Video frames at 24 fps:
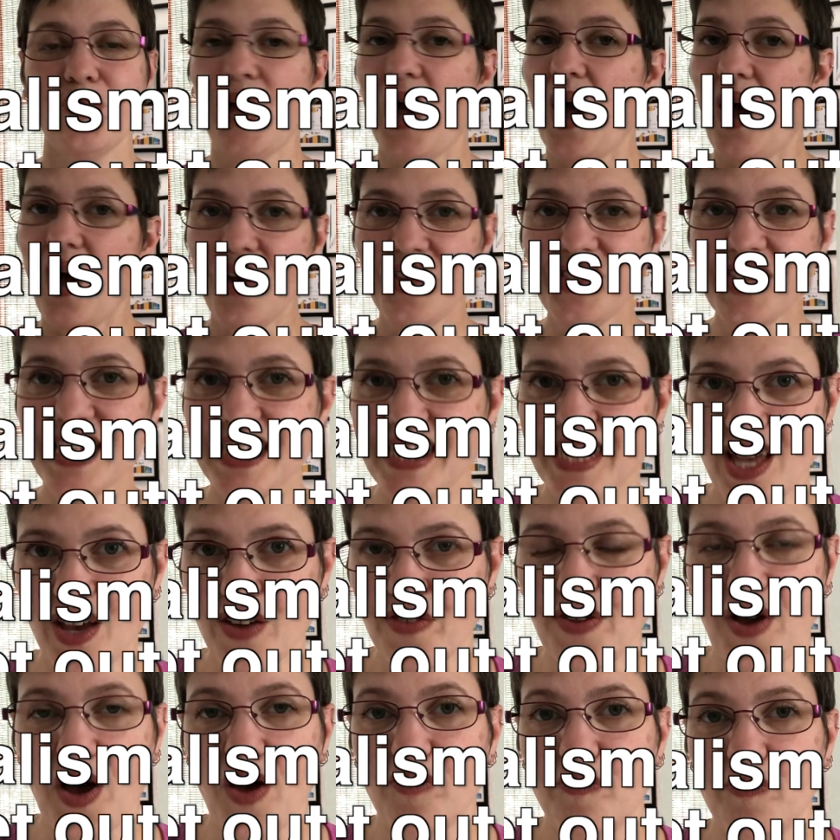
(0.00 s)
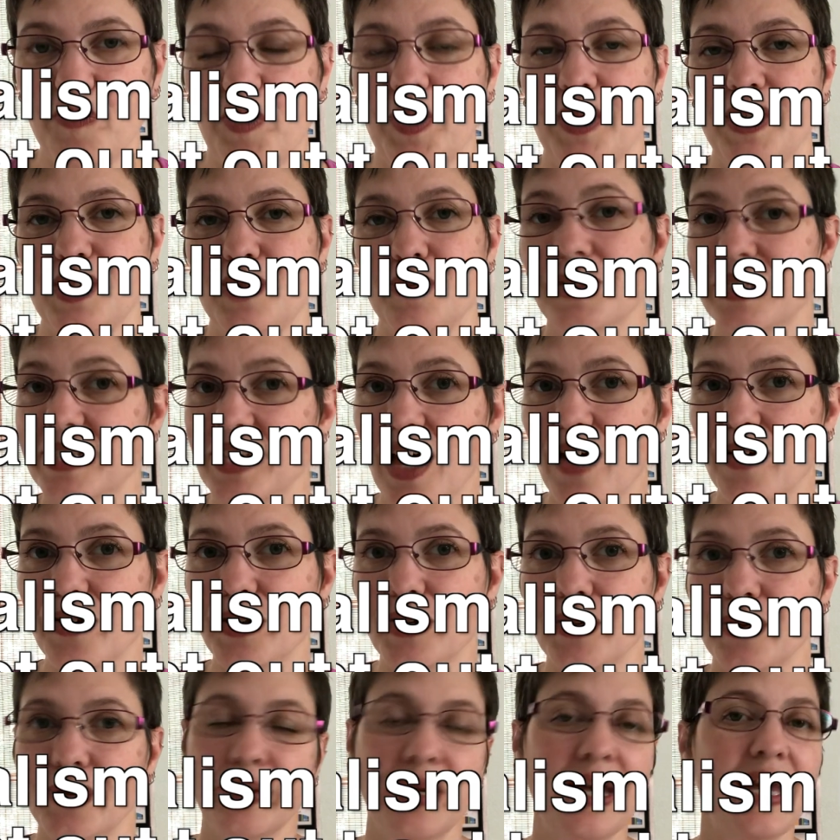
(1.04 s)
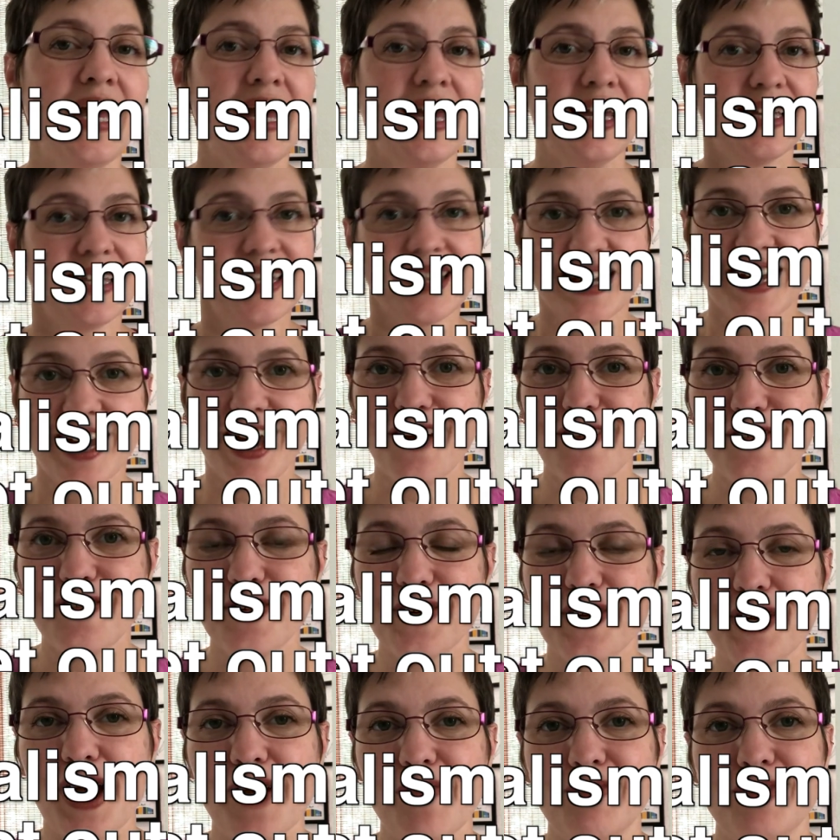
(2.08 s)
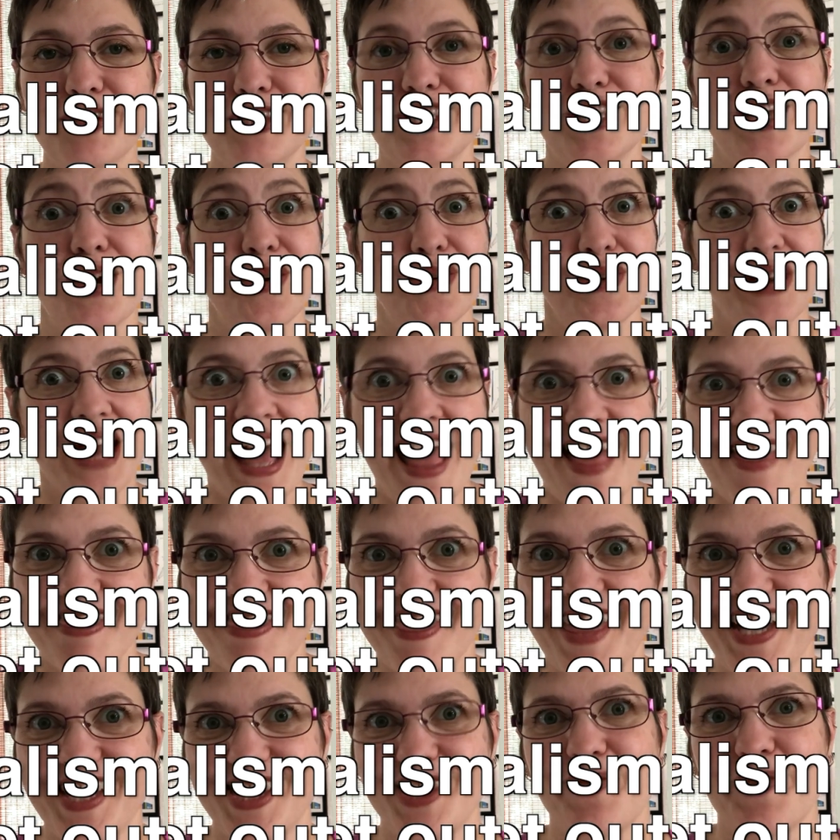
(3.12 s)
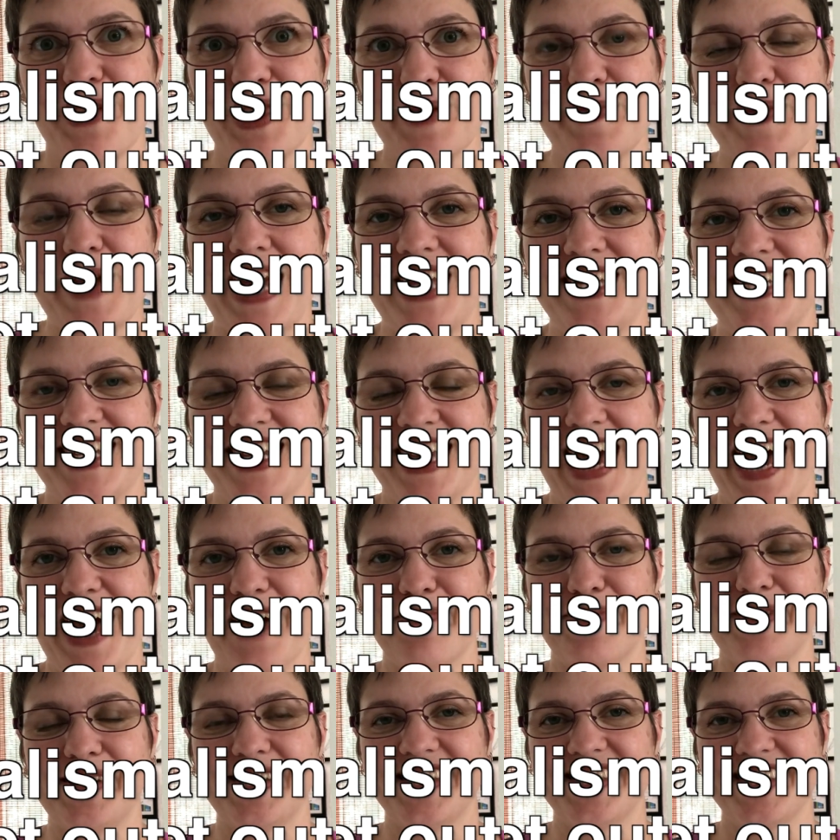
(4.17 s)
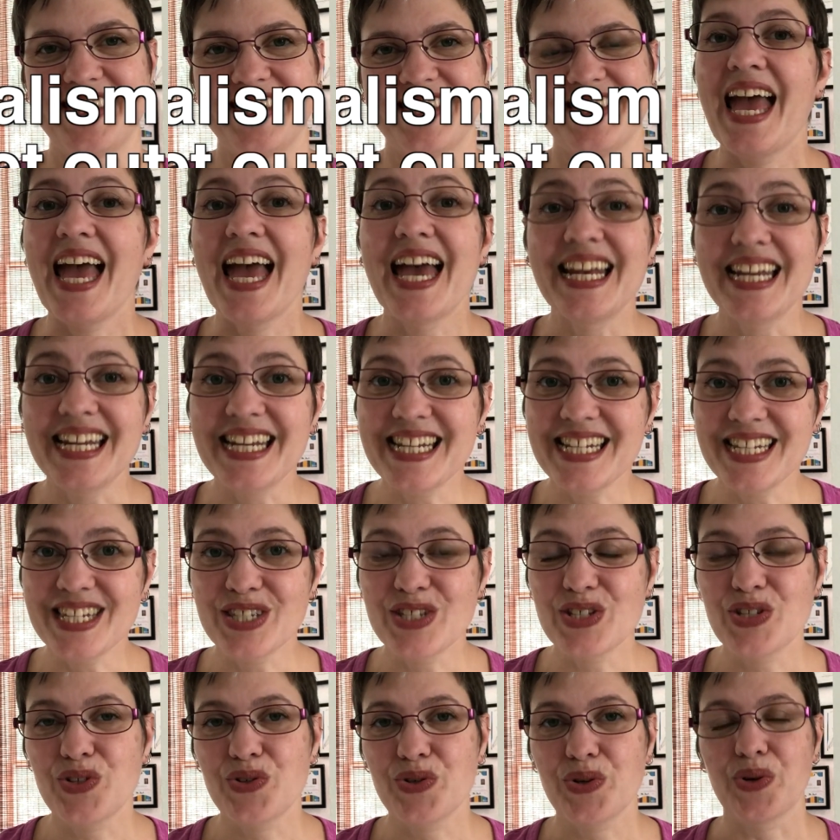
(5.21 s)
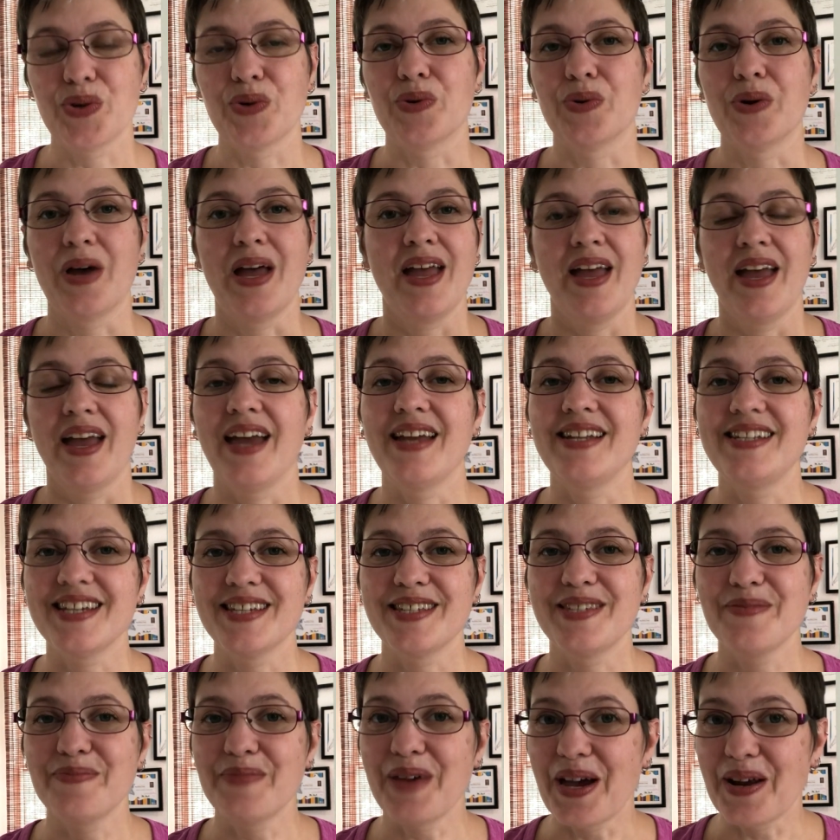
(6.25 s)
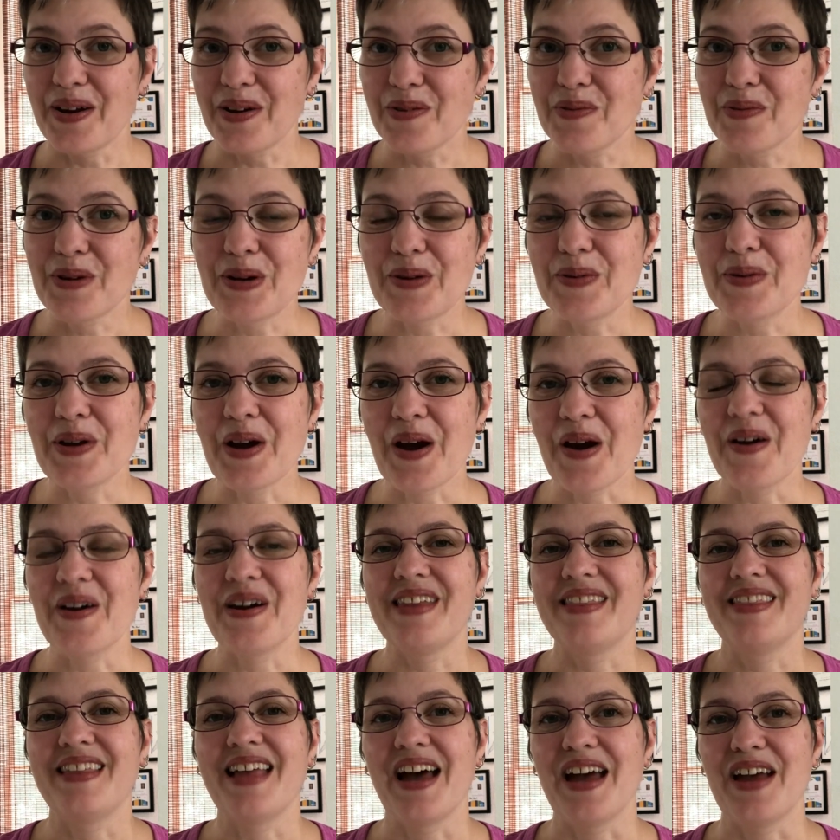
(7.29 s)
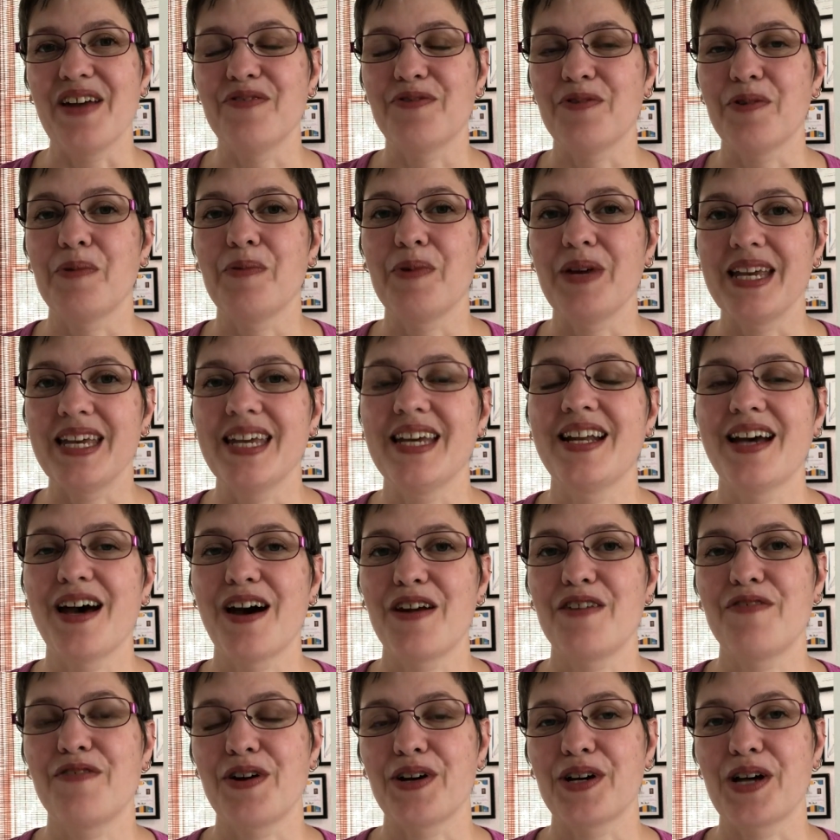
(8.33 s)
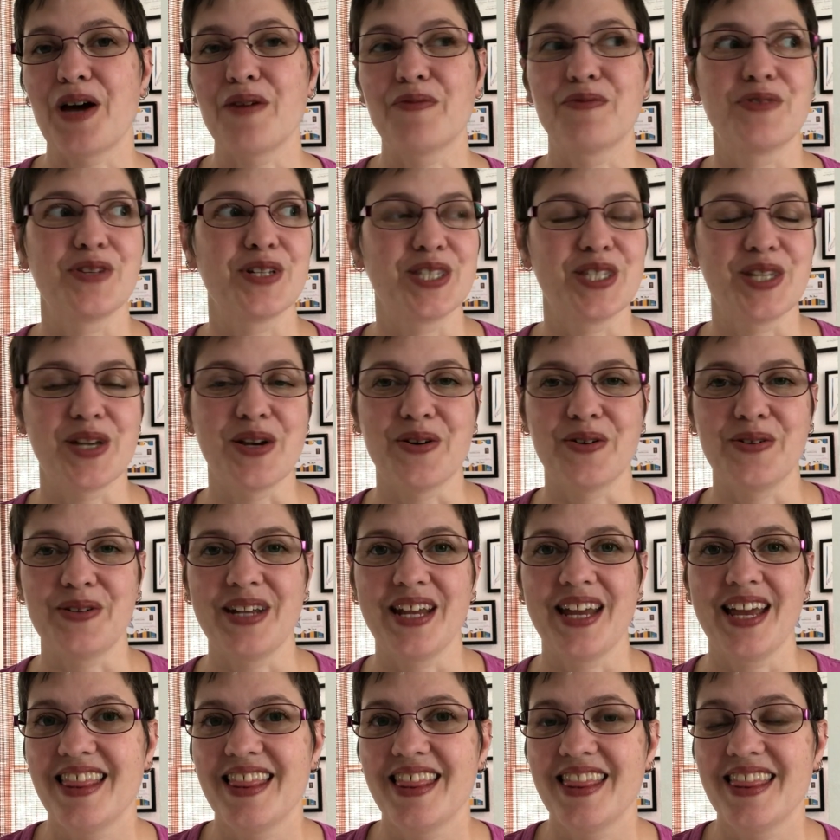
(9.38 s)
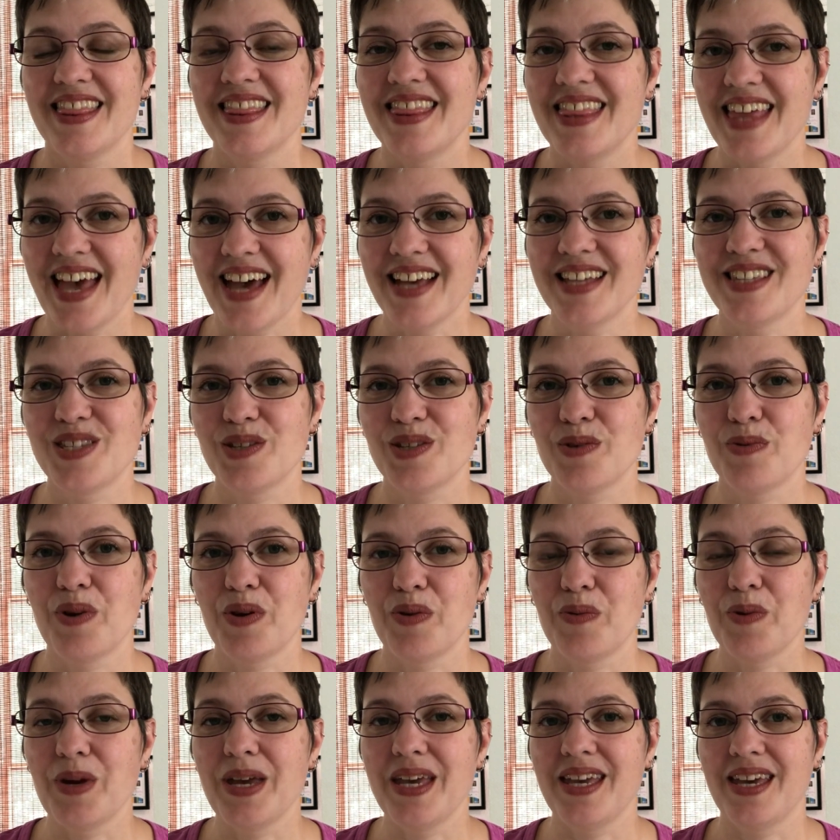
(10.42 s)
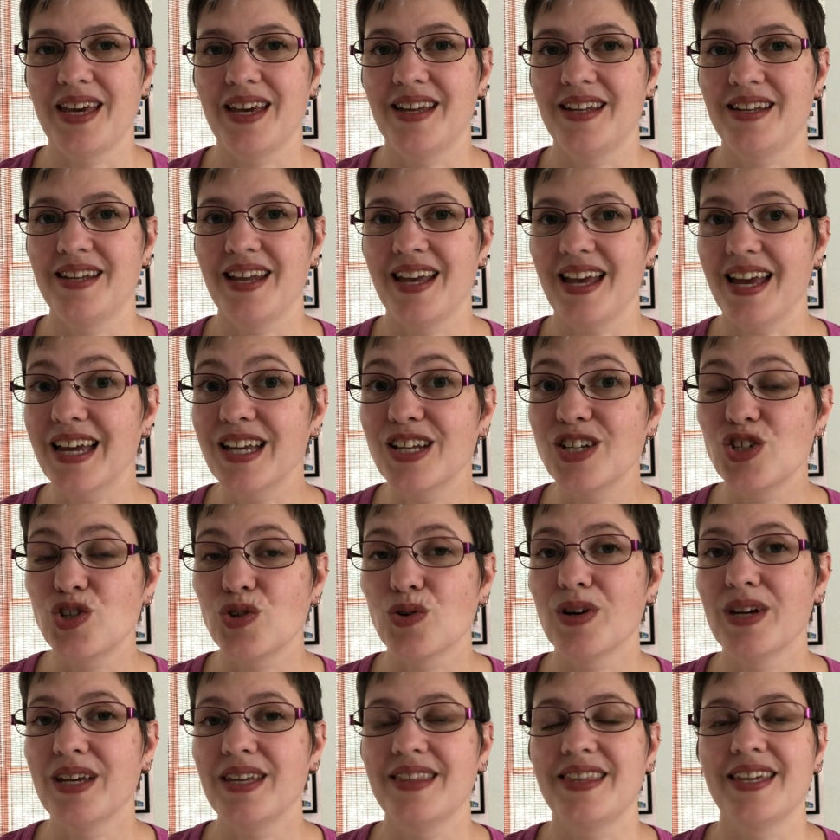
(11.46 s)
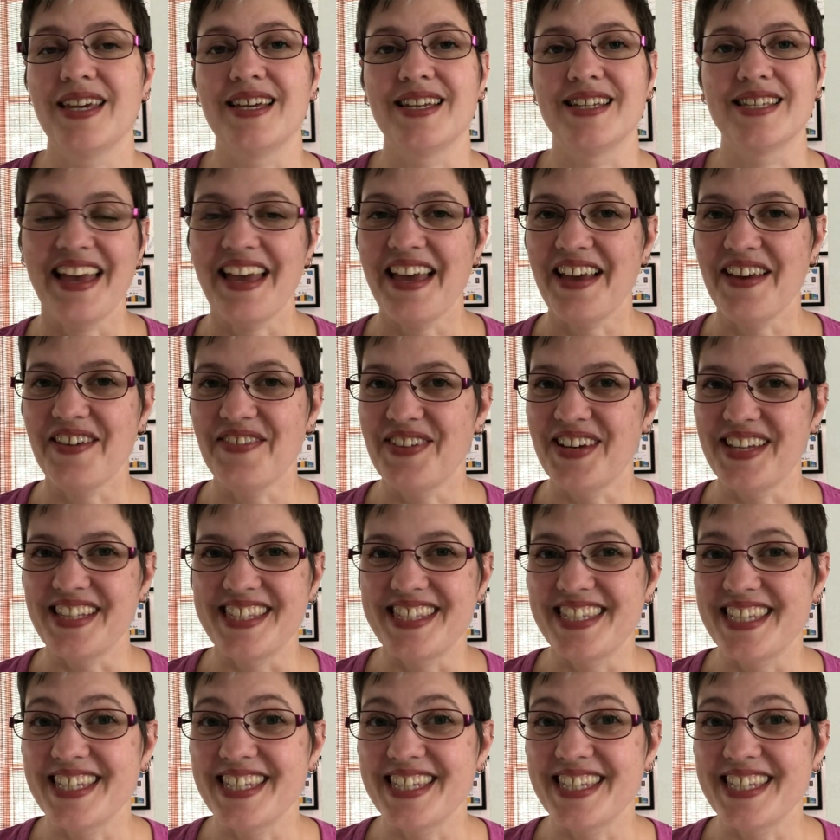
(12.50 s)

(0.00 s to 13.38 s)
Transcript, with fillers: All the self-help books will tell you, get out of your comfort zone, that's where the magic happens. And it is true. It doesn't matter where we are in life, when we get out of our comfort zone, that's when we can enjoy things. If it's